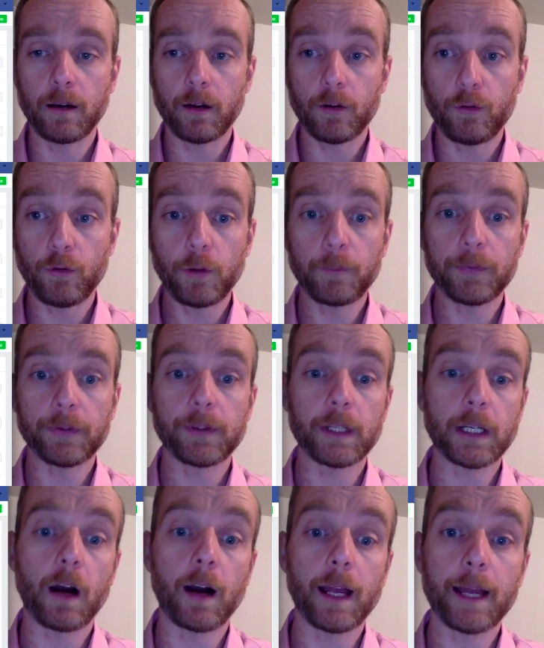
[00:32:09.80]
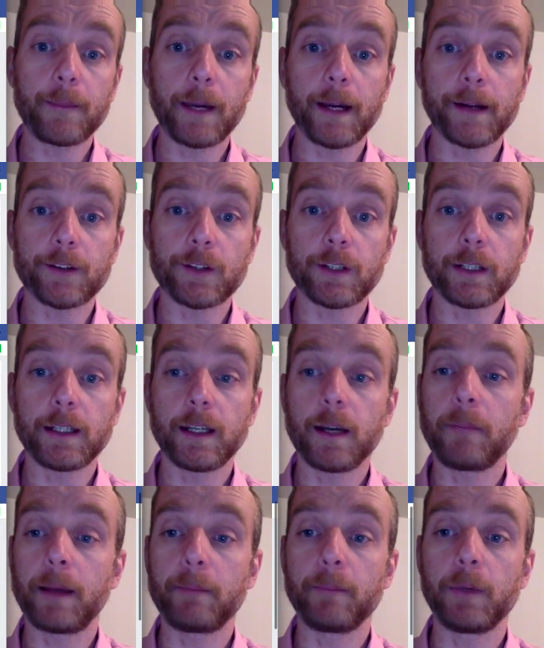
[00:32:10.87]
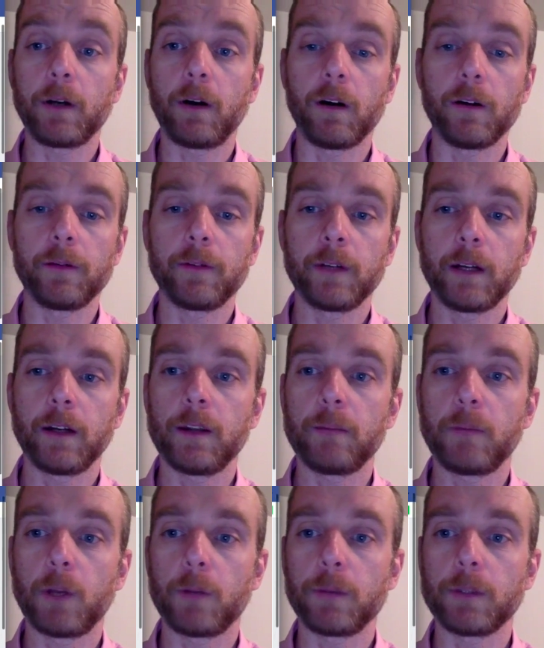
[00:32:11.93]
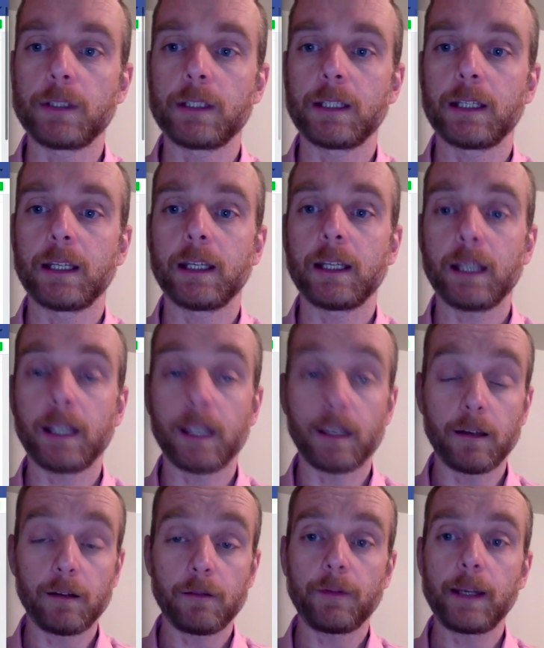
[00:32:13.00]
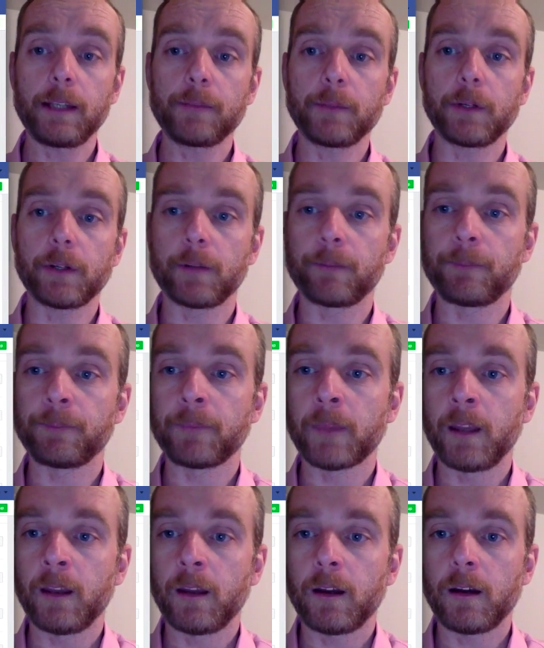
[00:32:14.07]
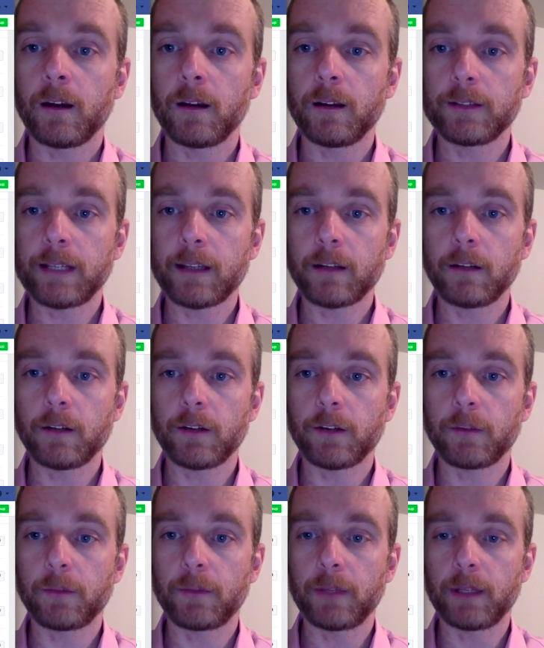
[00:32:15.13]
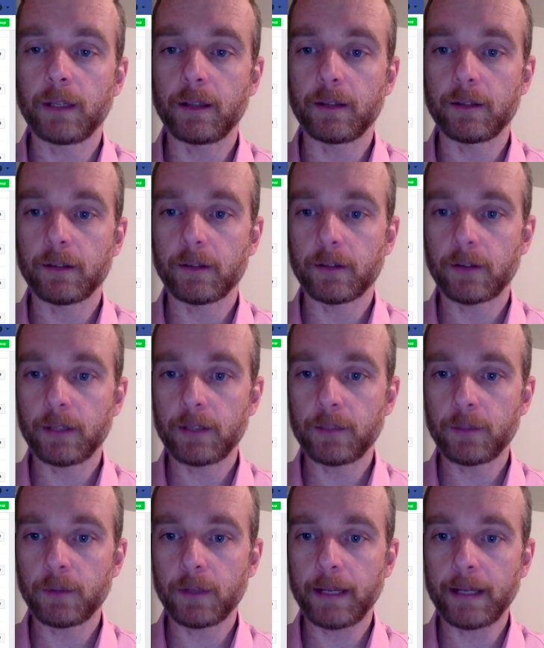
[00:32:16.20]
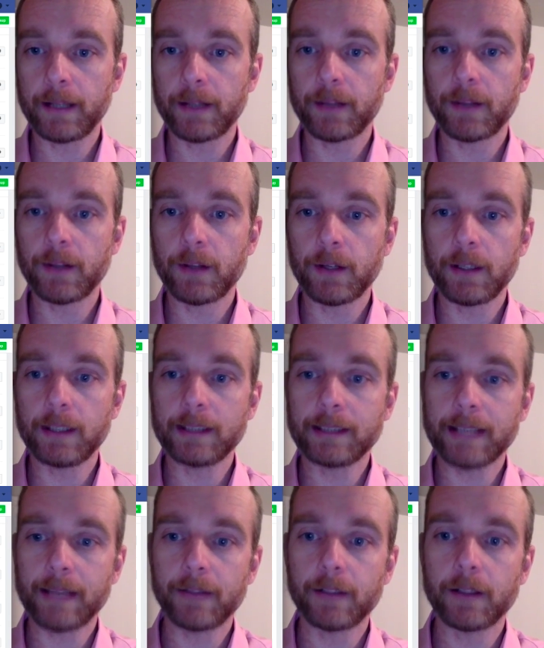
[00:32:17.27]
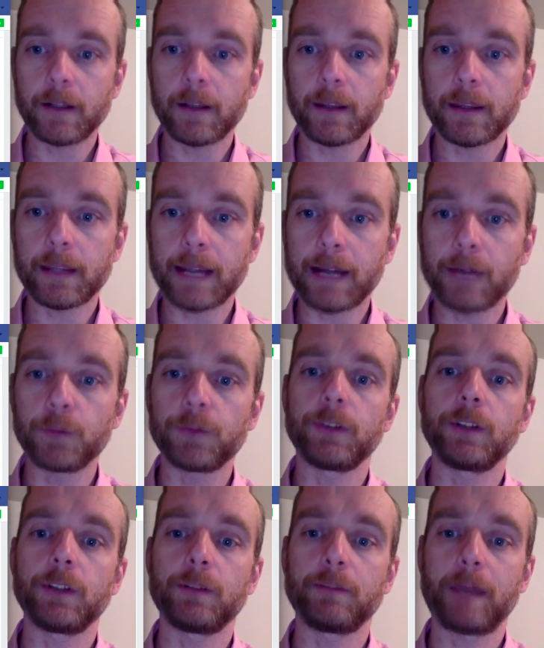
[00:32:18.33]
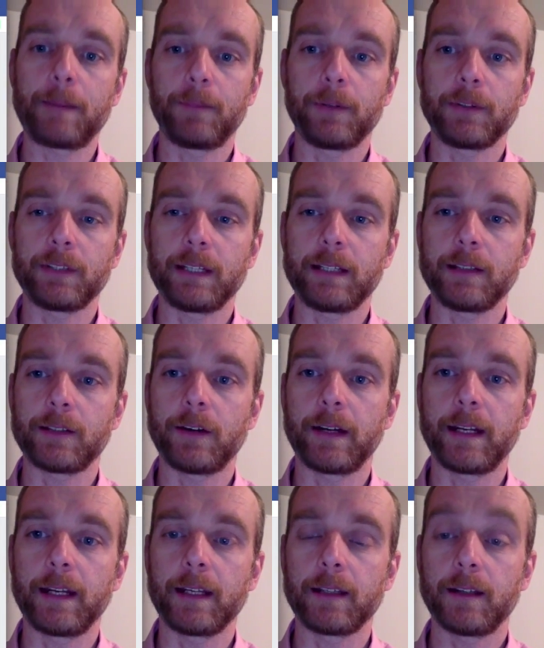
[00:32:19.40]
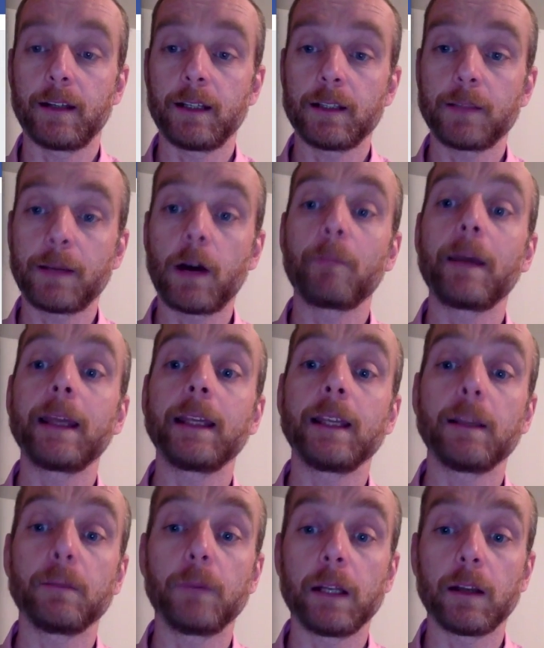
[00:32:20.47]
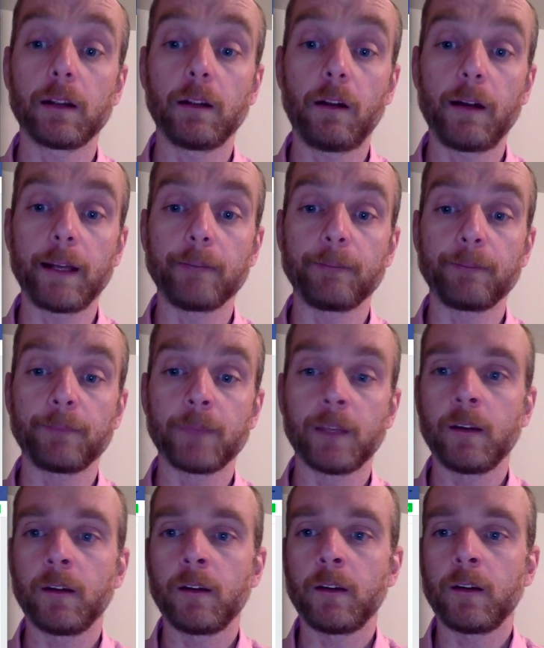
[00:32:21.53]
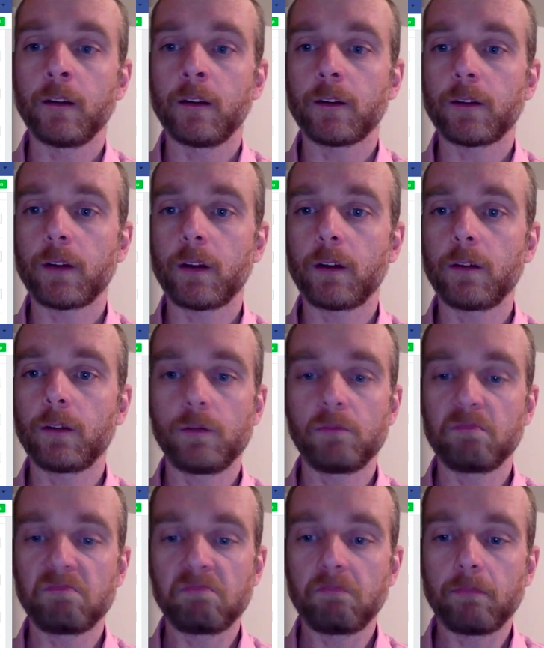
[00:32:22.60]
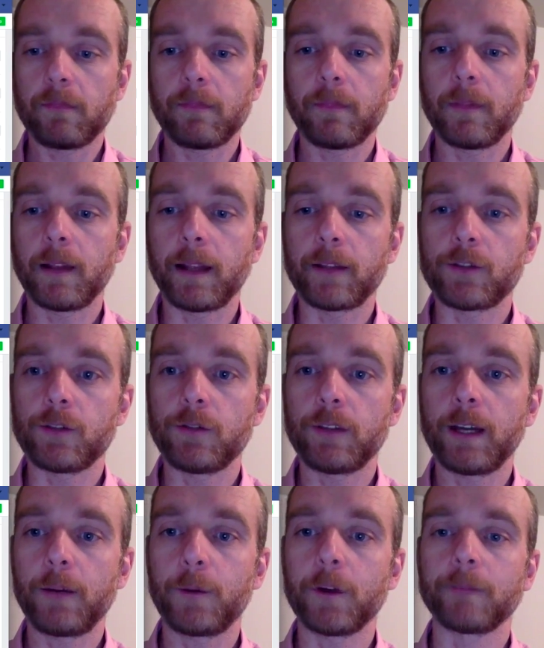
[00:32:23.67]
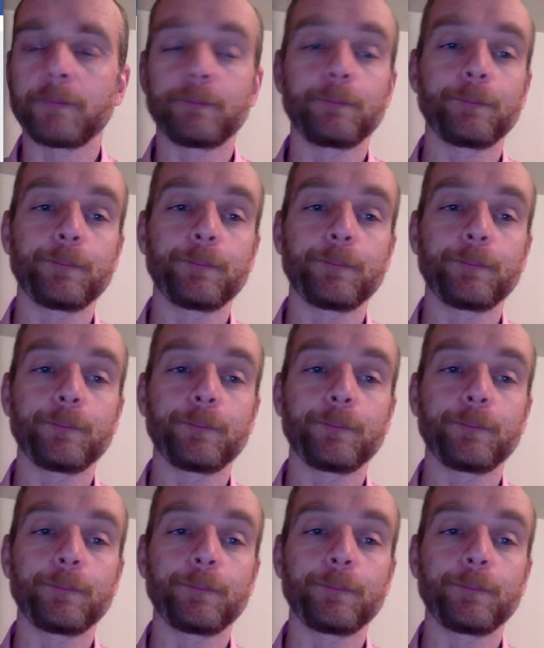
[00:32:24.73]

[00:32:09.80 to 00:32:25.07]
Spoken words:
groups that I am actually a member of at the moment in Facebook. Let's take a look at some of these. So this one has 37,000 members inside it, and it's about making money online. So let's choose that one.